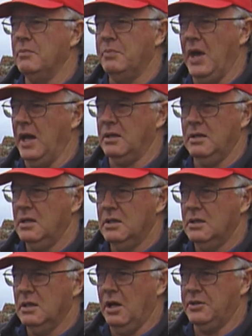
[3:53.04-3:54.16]
But
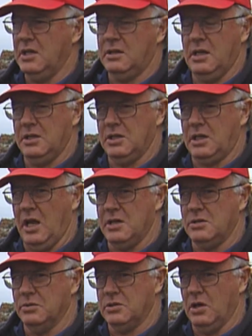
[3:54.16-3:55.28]
I think the
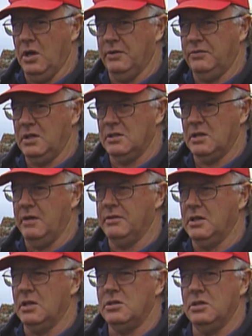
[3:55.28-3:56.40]
educational side of things over
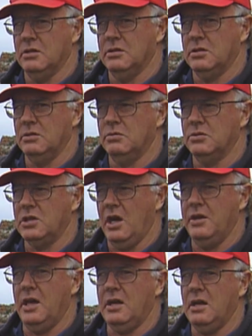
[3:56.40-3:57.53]
the next year or two will
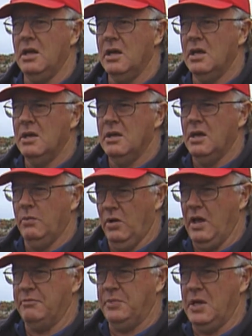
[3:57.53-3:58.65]
show that, and we'll
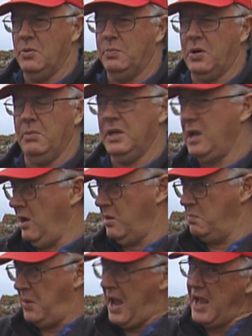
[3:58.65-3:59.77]
have people probably going
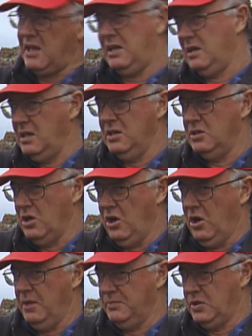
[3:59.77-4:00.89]
back in
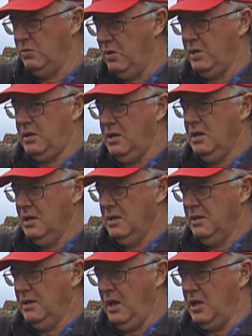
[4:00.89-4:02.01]
time to what
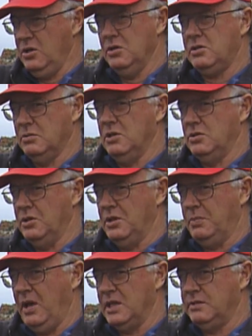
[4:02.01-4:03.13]
they used to enjoy the
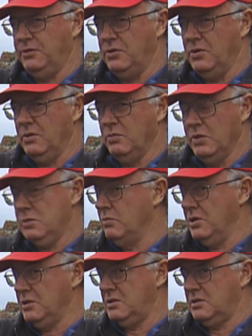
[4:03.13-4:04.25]
place for, which
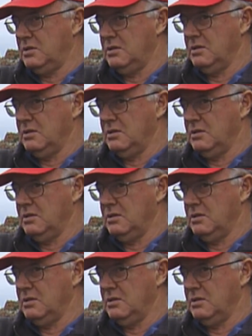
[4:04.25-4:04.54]
was,